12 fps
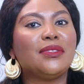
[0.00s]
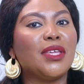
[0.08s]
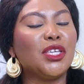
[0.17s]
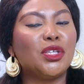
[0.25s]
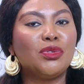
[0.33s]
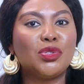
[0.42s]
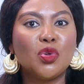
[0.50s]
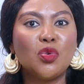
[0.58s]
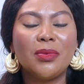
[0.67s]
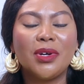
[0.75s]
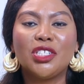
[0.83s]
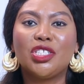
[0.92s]
thank you so
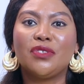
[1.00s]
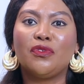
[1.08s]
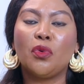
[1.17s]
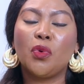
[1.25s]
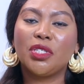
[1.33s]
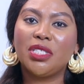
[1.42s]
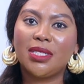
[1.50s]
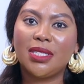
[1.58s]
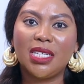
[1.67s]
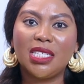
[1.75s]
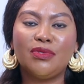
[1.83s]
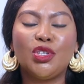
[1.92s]
much for watching
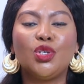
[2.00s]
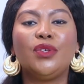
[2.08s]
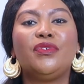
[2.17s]
today's video.